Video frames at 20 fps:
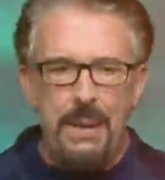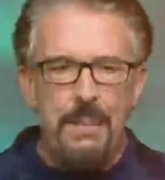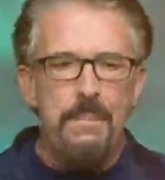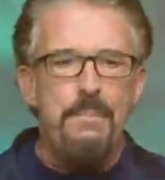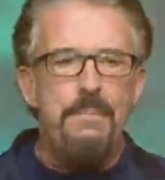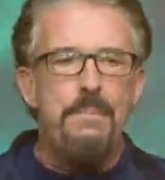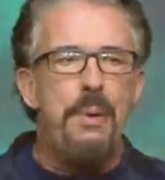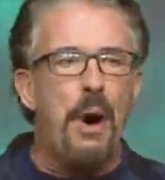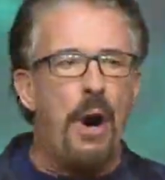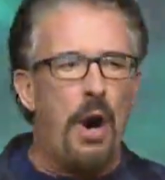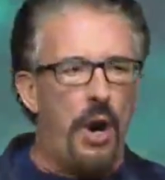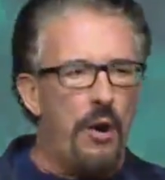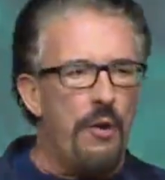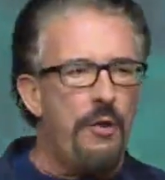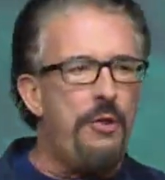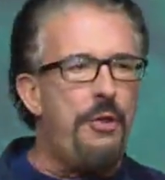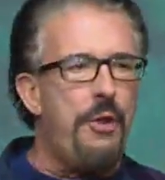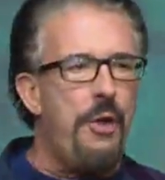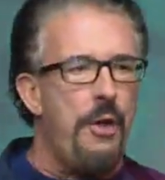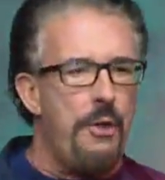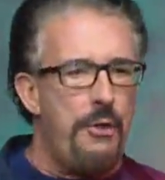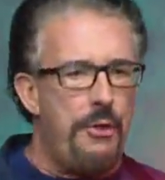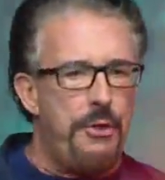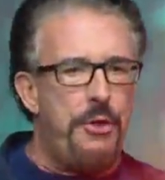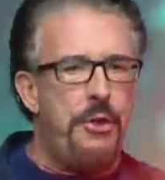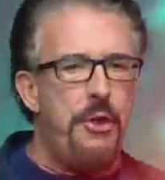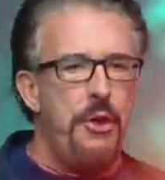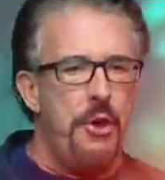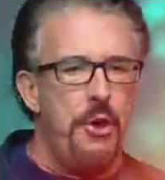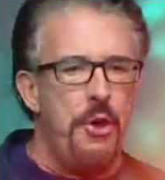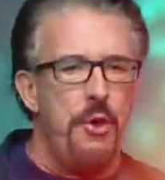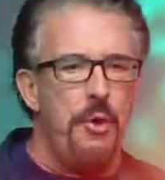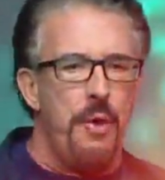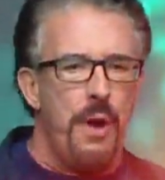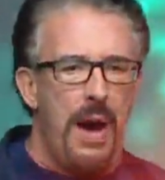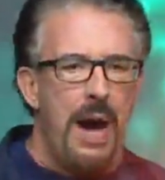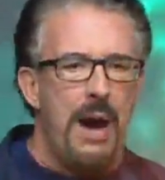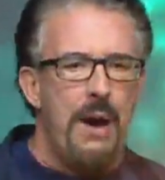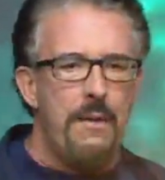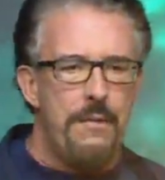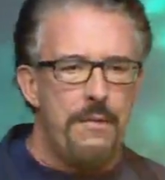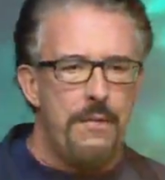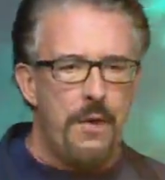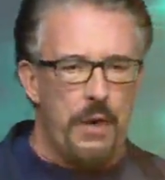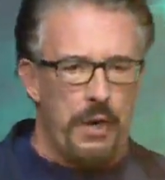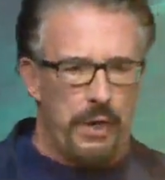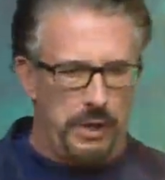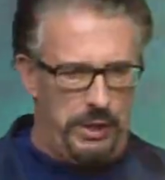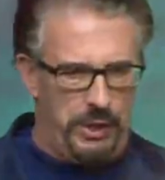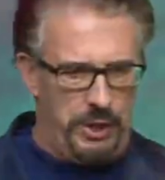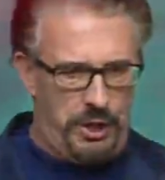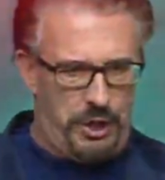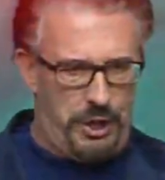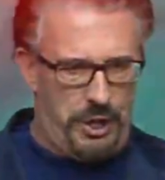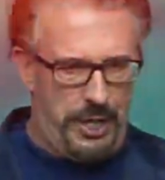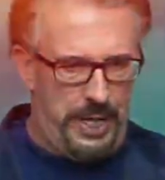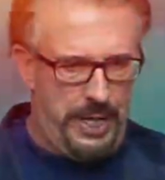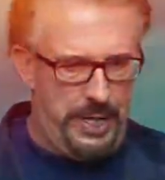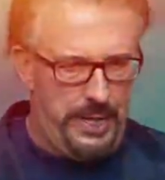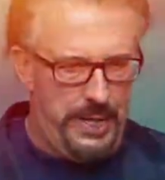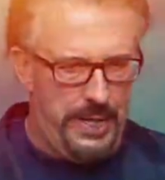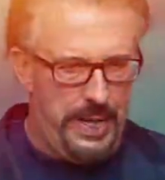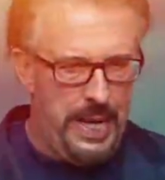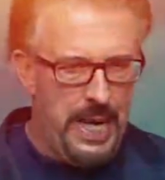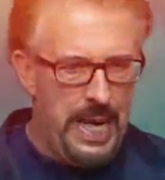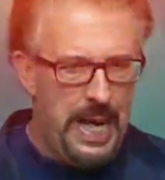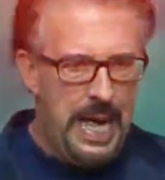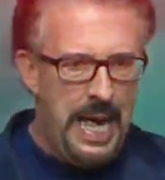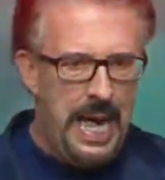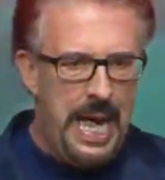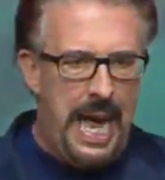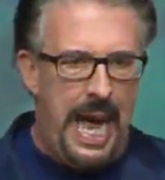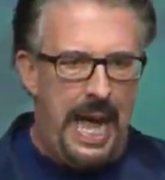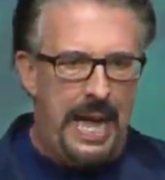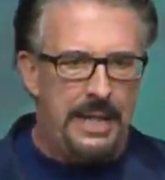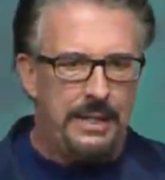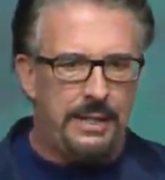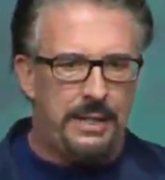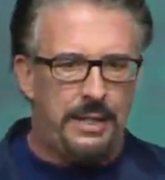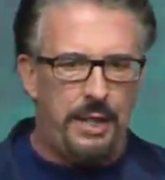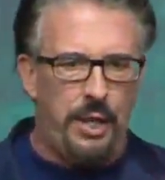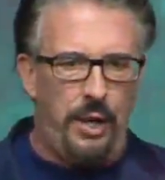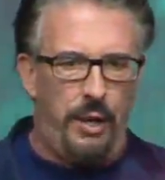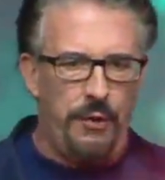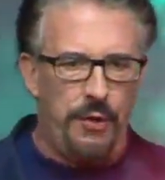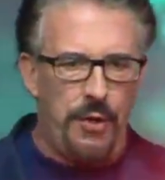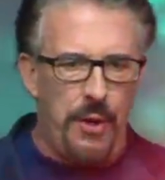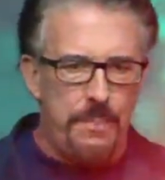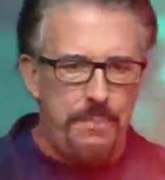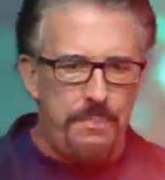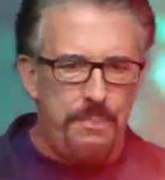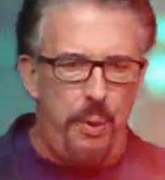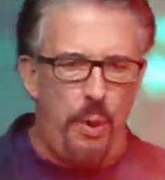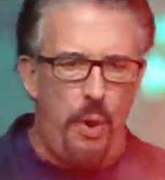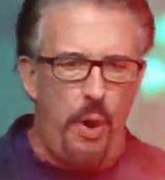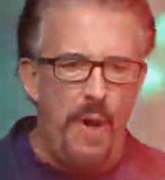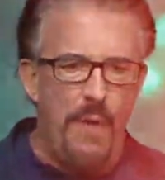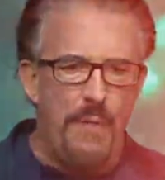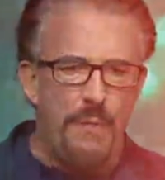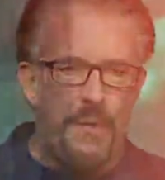I will expose how Christ's miracles and ministry was an actual attack on the false gods of